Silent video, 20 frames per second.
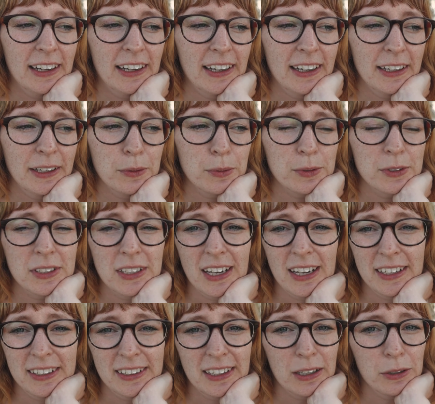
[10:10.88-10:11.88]

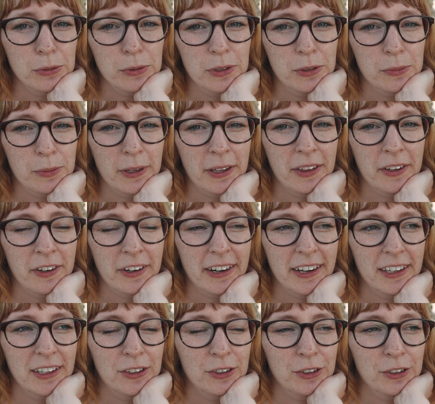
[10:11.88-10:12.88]
I doubted whether
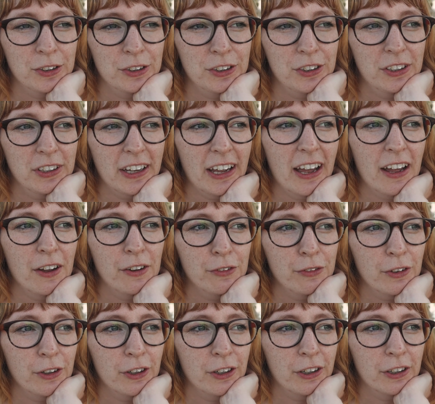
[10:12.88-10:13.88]
I could
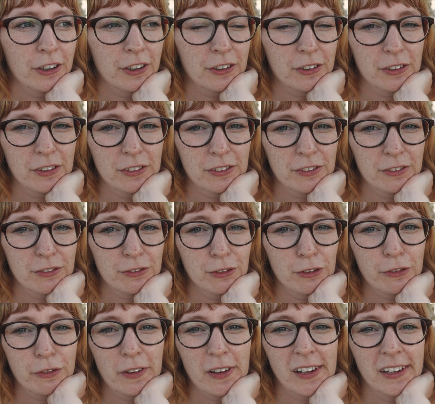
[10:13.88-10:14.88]
have a
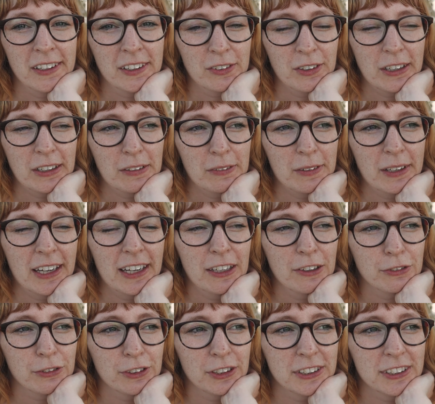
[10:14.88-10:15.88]
fulfilling creative
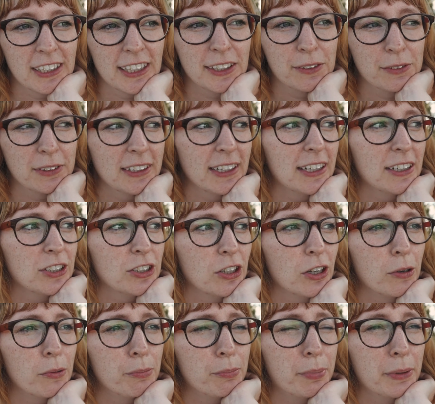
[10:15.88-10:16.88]
life on the side of a day
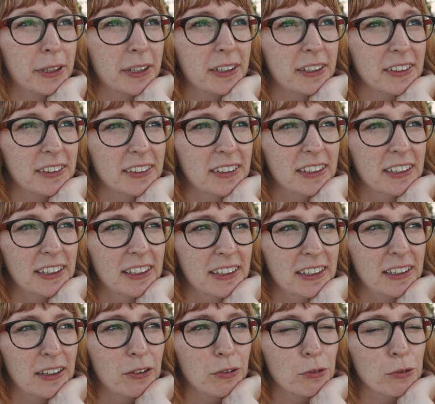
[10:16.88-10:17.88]
job, but
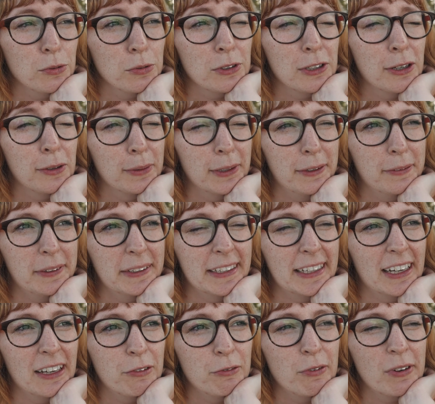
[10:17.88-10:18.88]
through slow
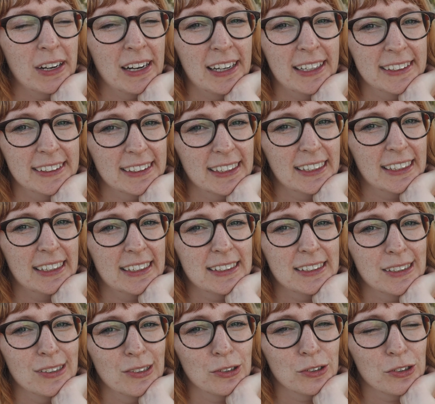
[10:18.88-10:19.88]
living, I realized that
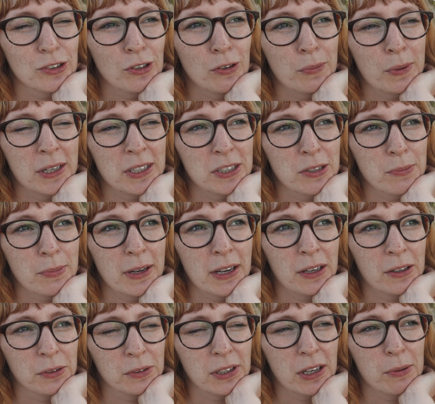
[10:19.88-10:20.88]
it's not so much
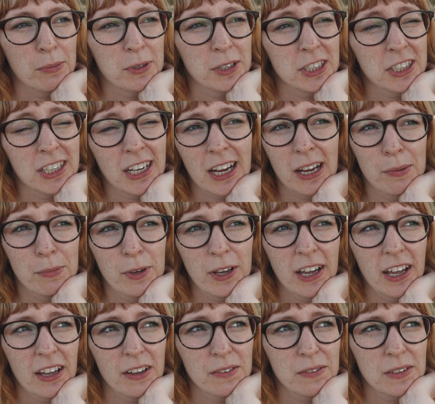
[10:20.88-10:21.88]
about how much time you
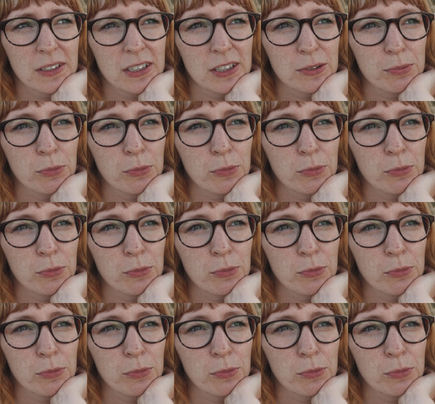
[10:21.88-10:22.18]
have, it's